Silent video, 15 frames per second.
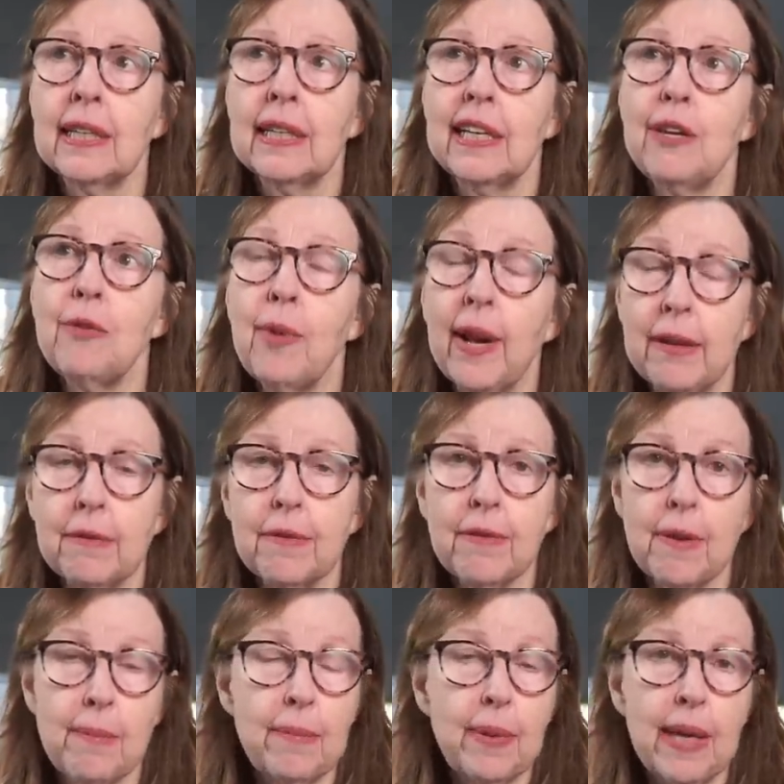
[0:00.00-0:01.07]
he went
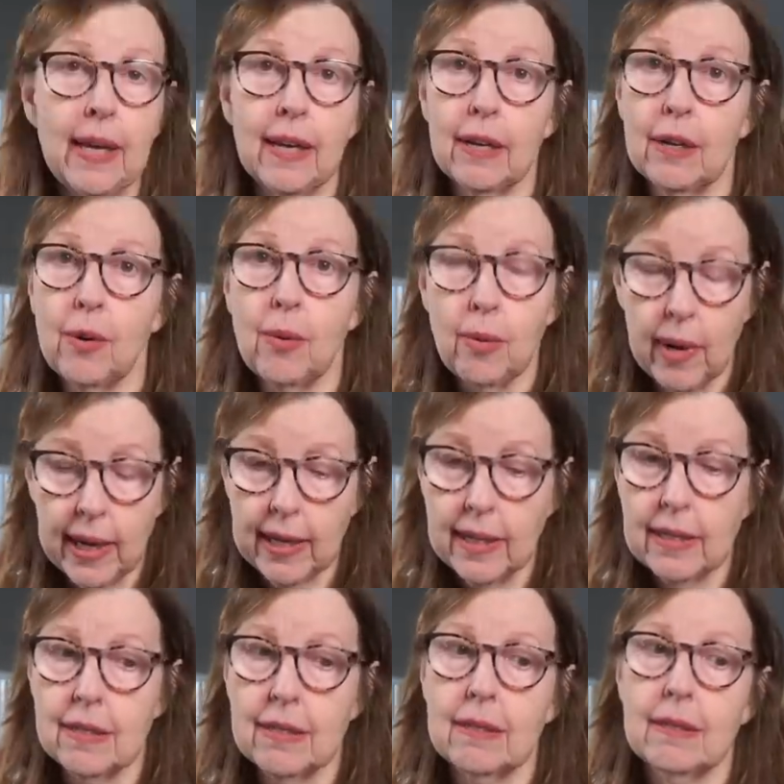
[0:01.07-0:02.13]
from being
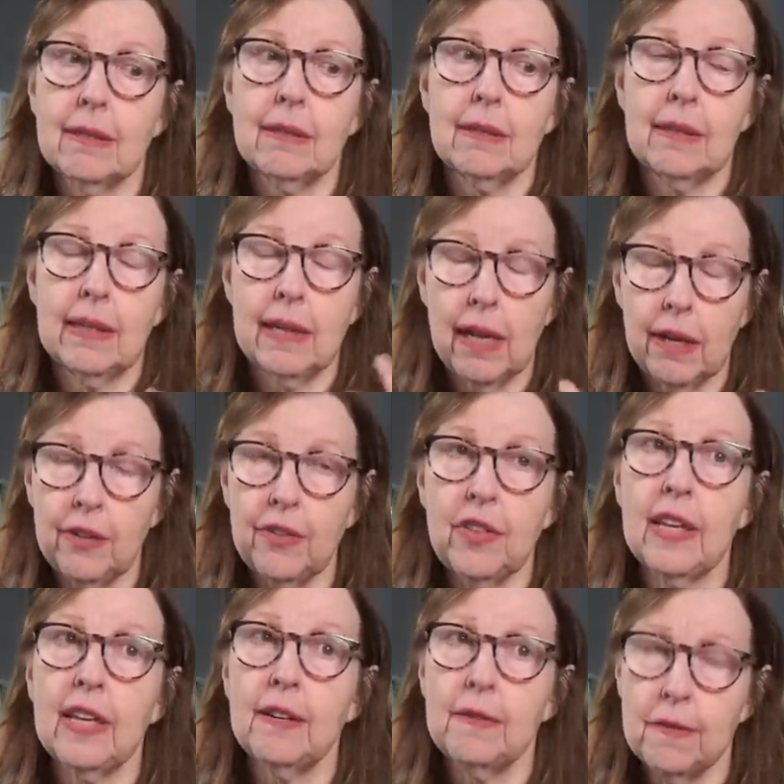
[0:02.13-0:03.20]
quite
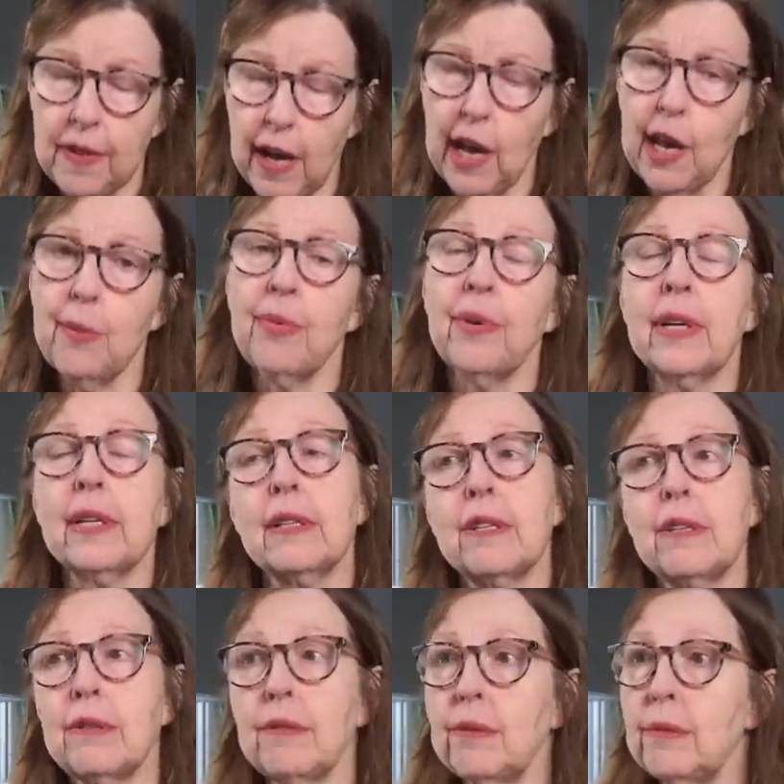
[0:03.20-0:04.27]
healthy and vibrant
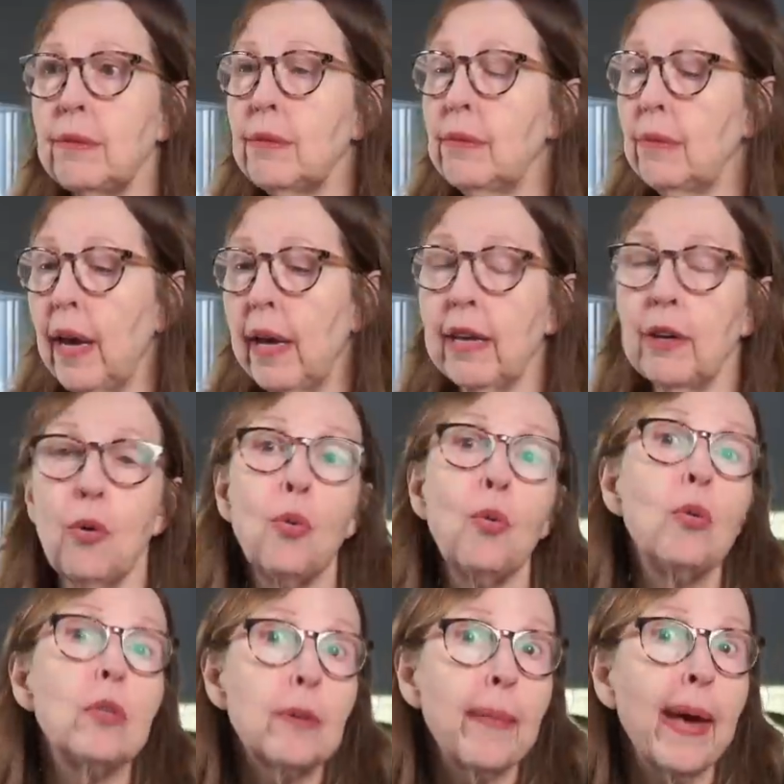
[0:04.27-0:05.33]
to an
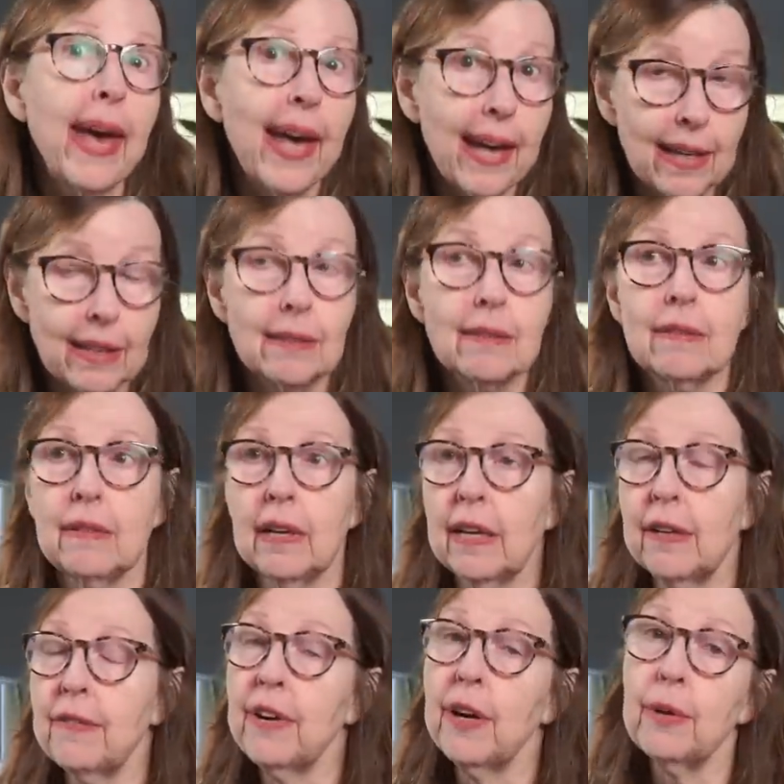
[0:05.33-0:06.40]
old man
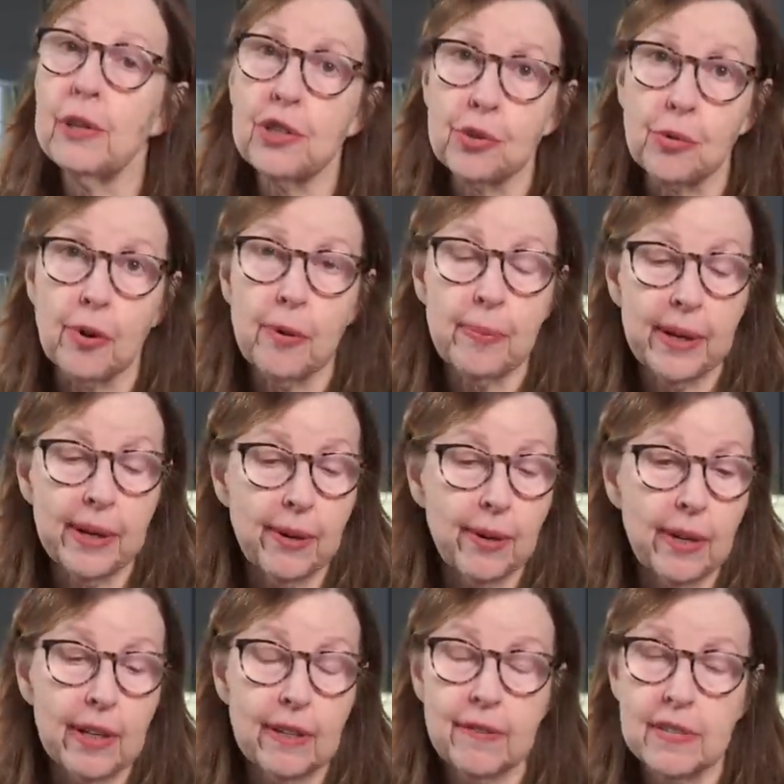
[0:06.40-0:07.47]
in a very short
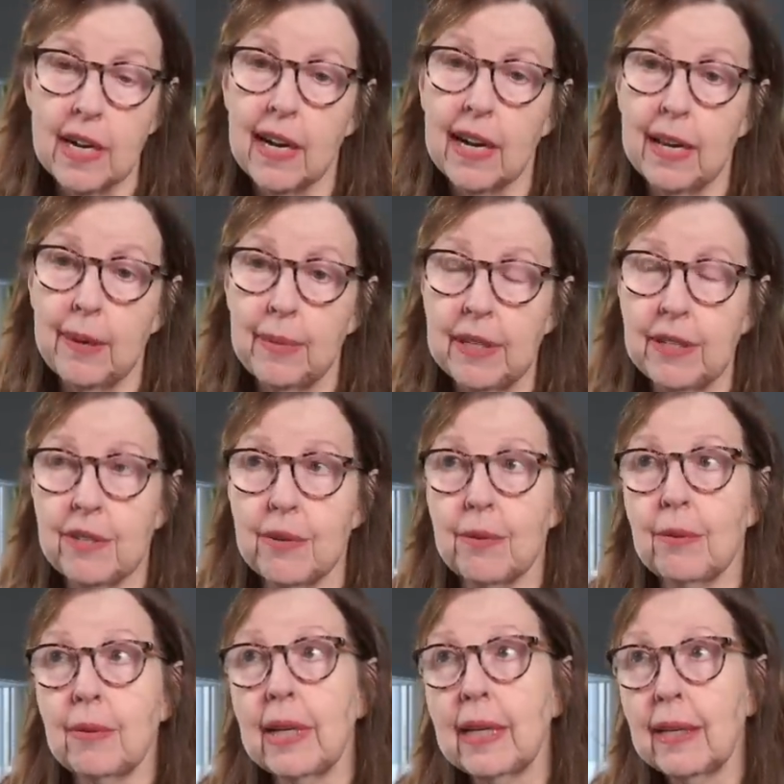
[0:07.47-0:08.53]
period of time. And
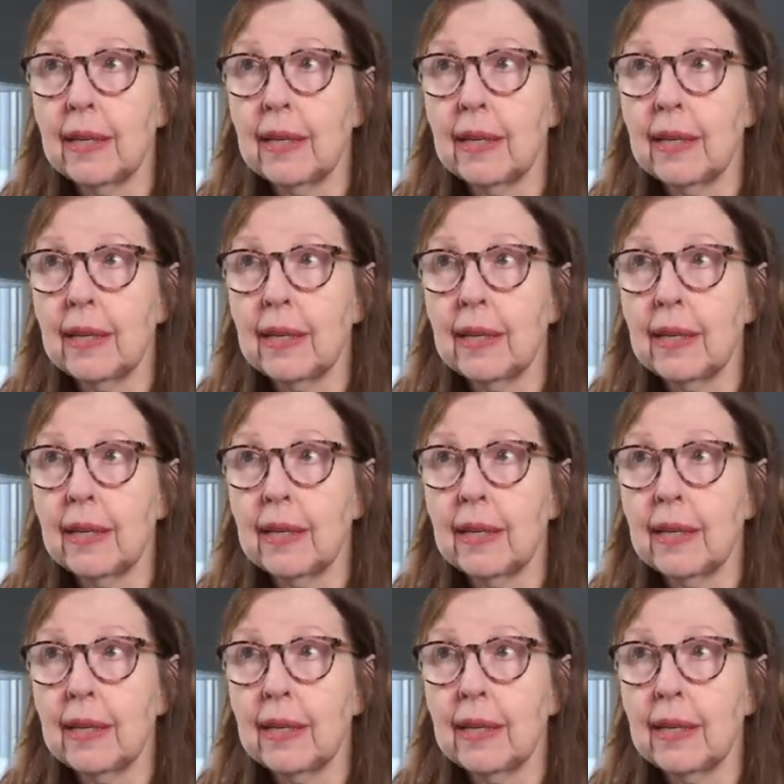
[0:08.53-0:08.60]
so